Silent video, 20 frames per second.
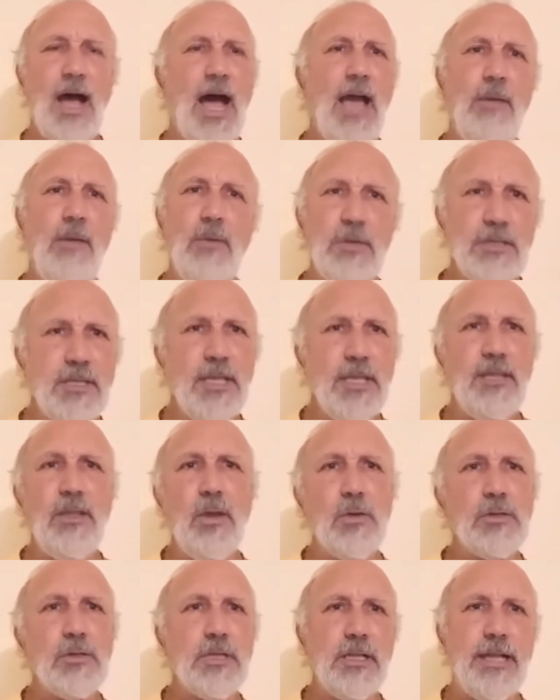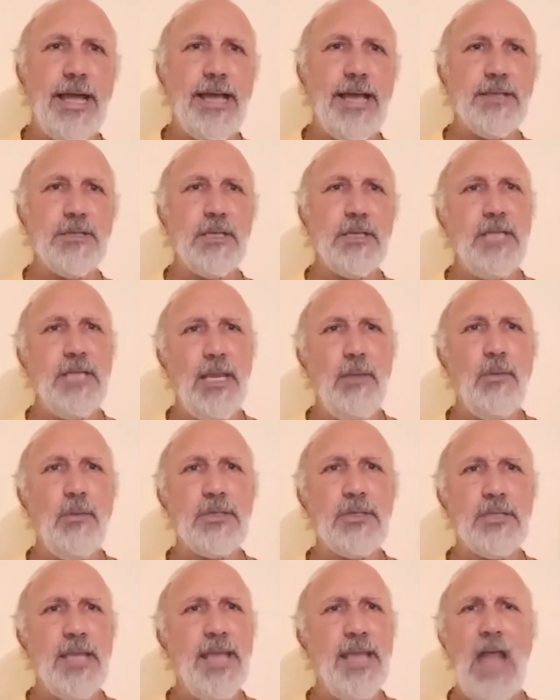I was in those classes. He
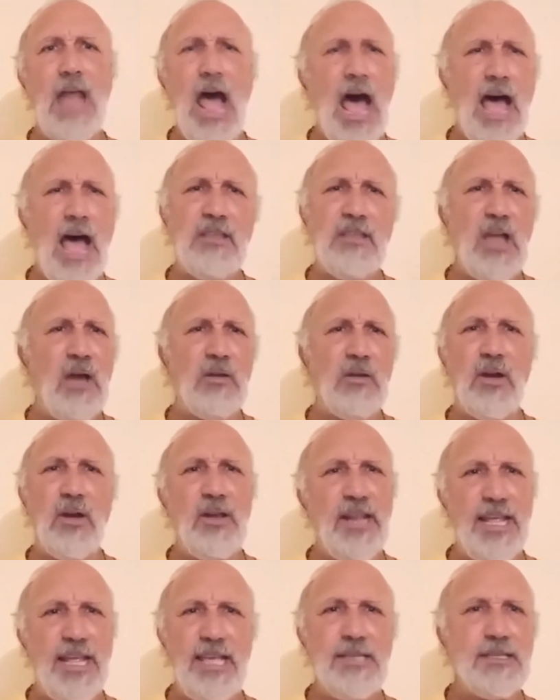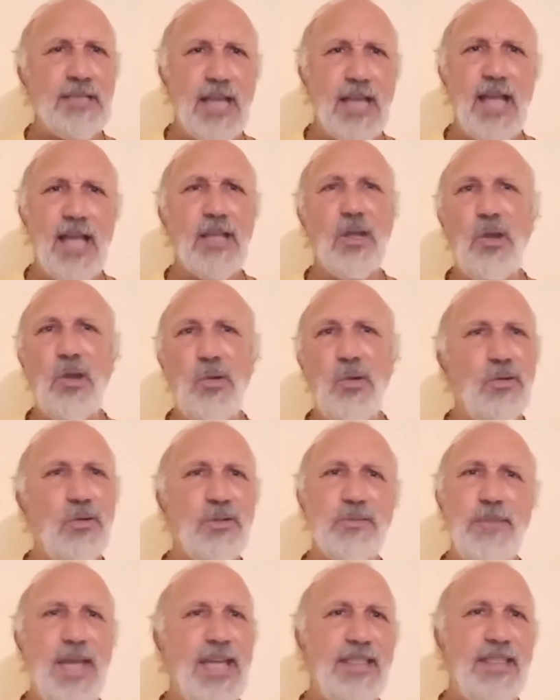was saying, don't go to ISKCON
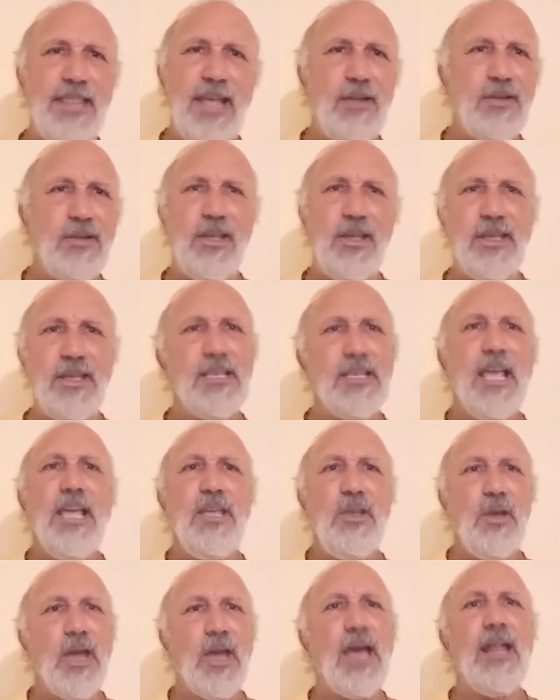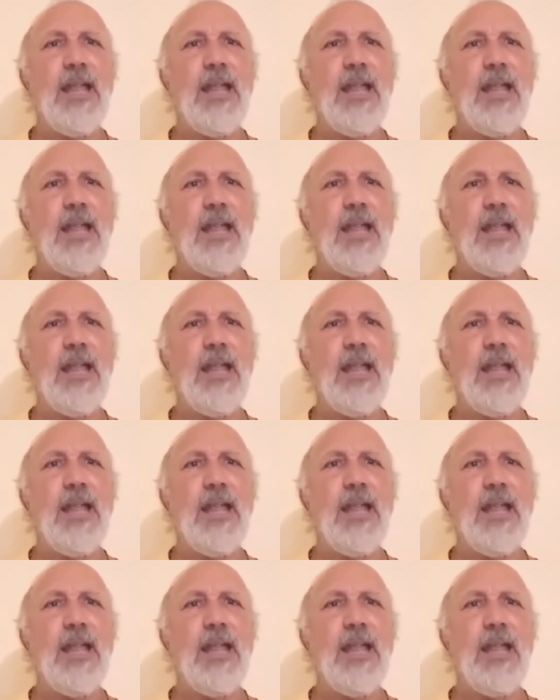gurus, man. They're this.